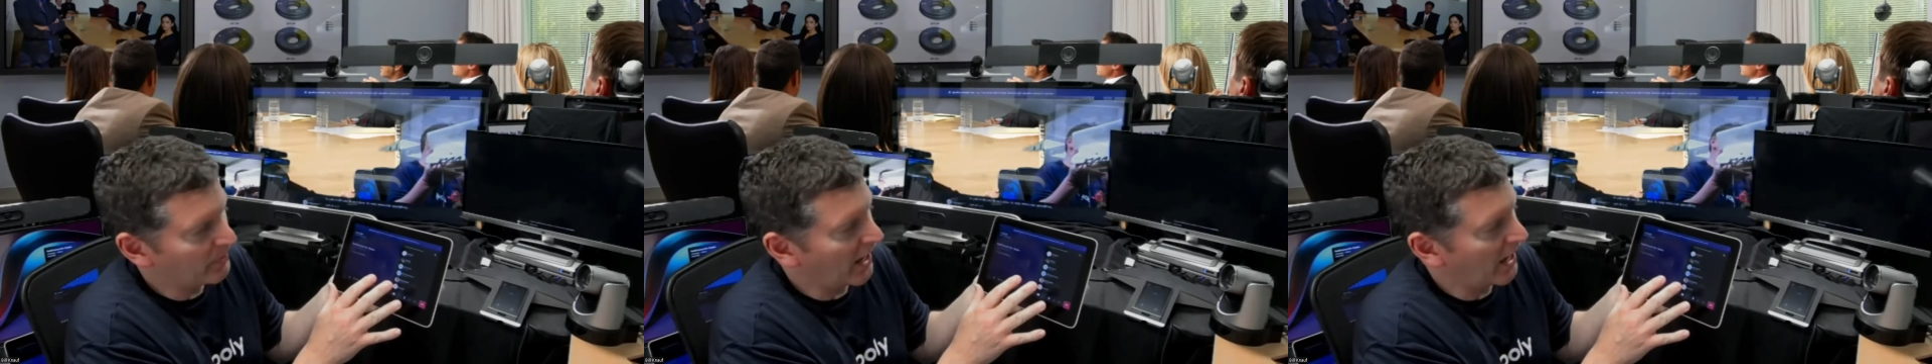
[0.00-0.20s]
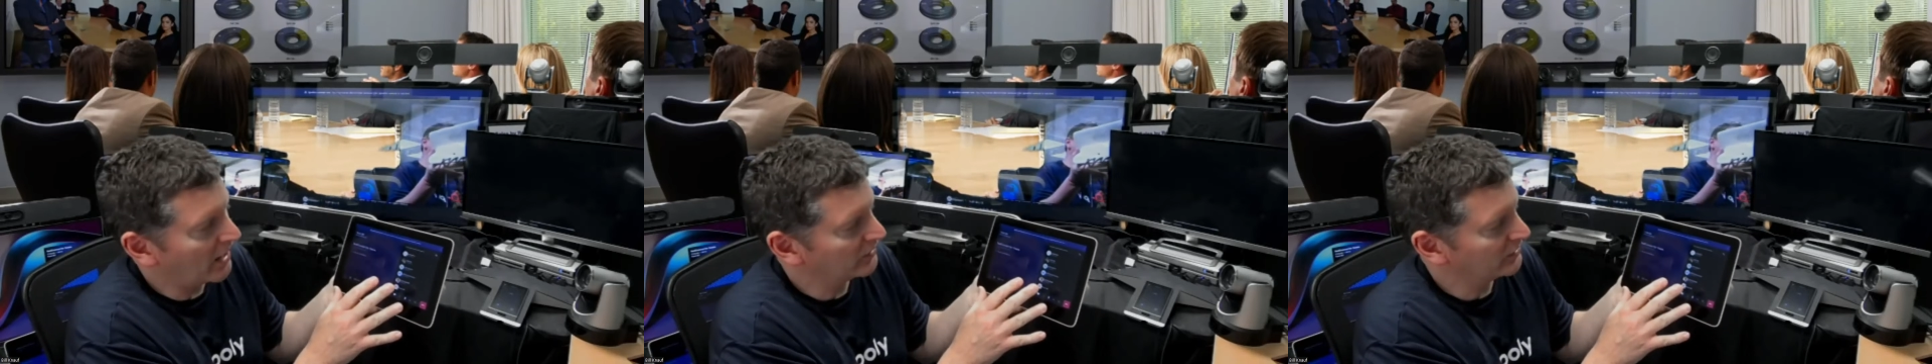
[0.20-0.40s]

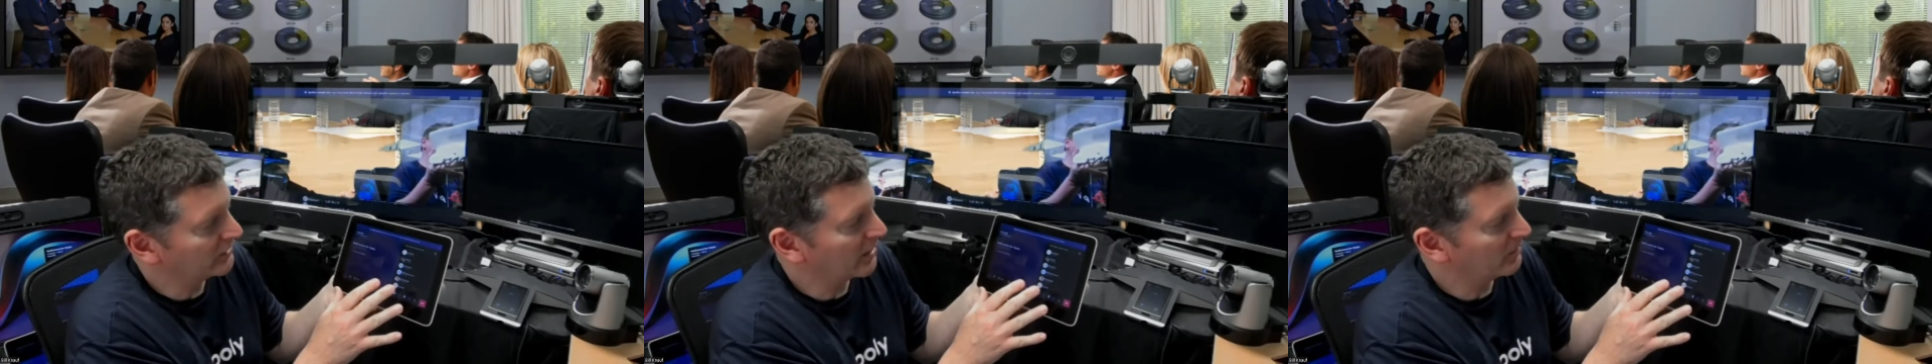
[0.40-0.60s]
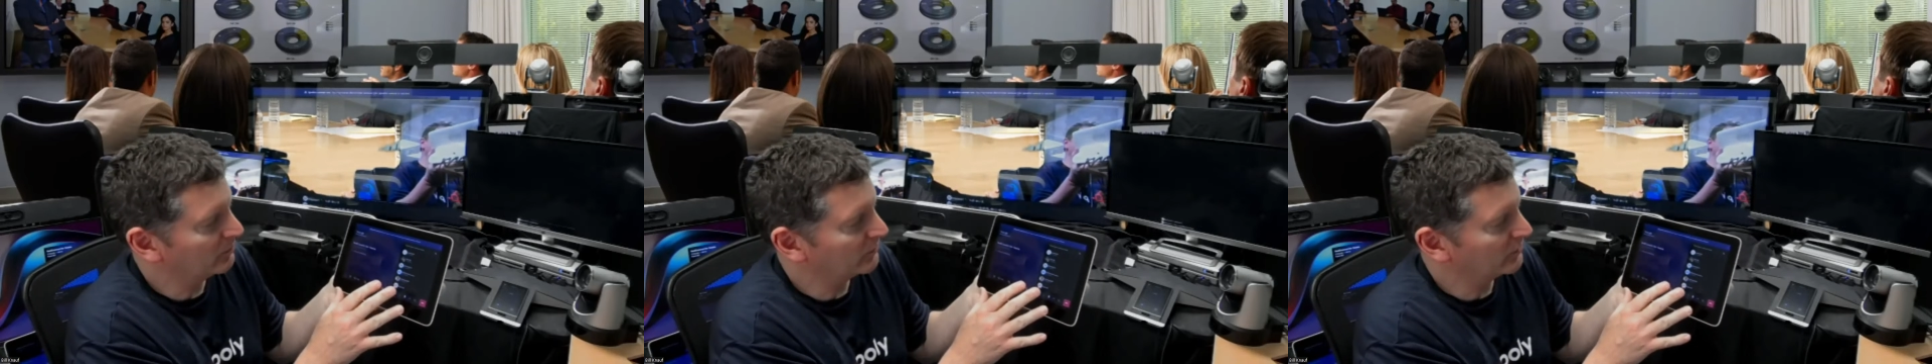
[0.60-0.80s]
Poly
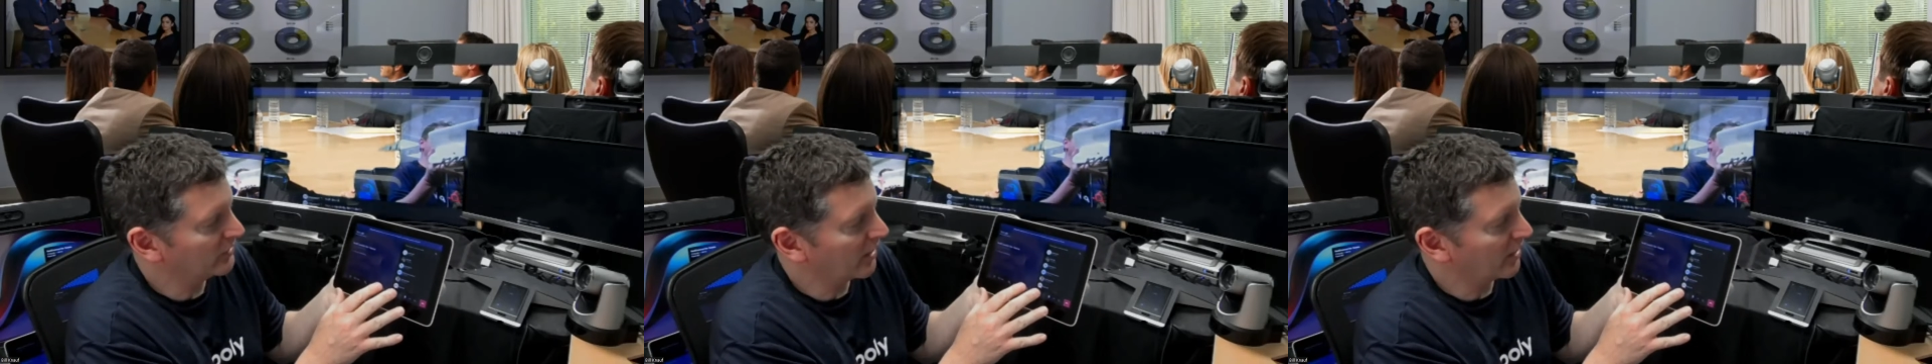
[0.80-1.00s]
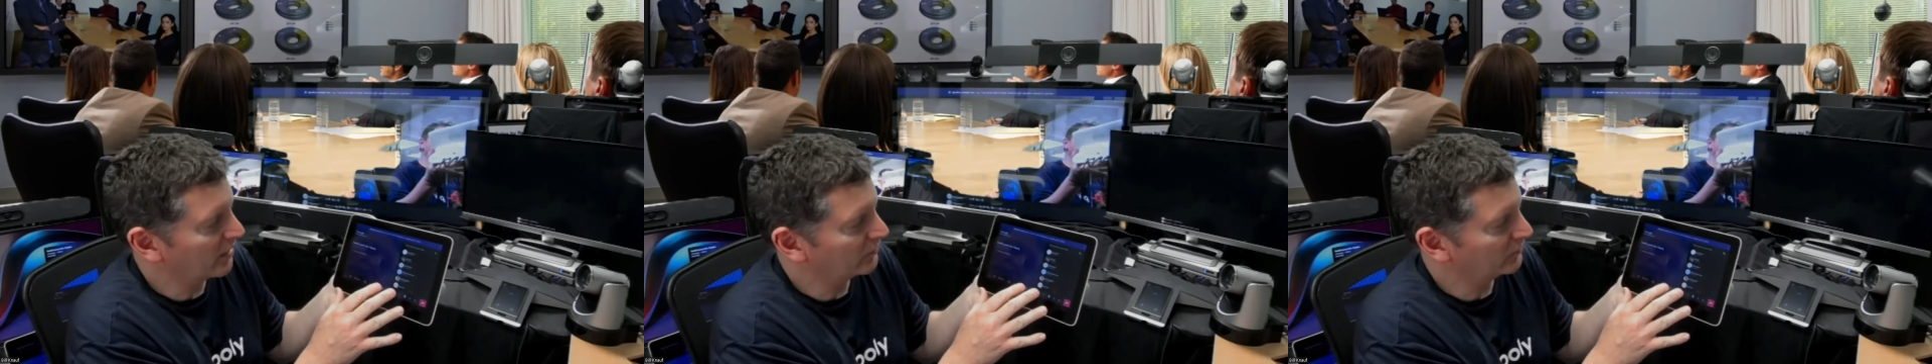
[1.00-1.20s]

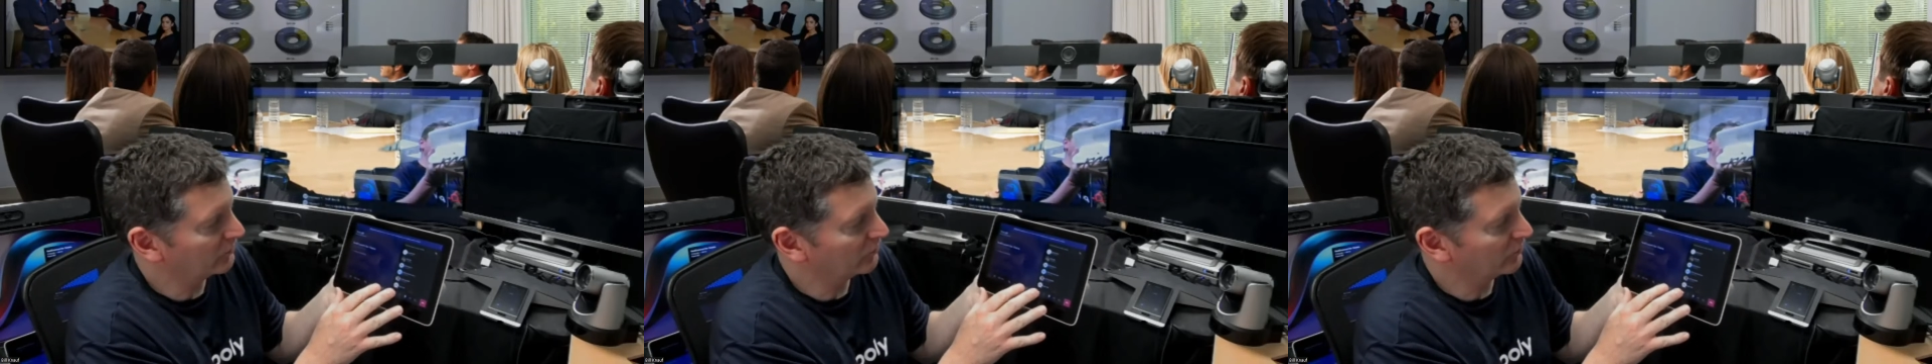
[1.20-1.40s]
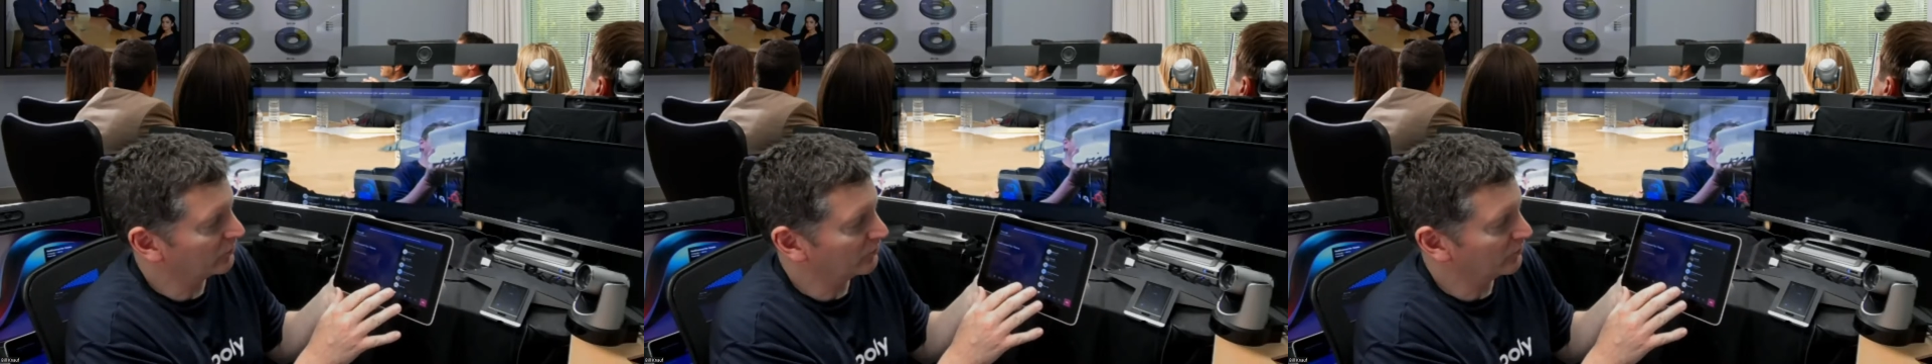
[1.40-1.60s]
MTRs,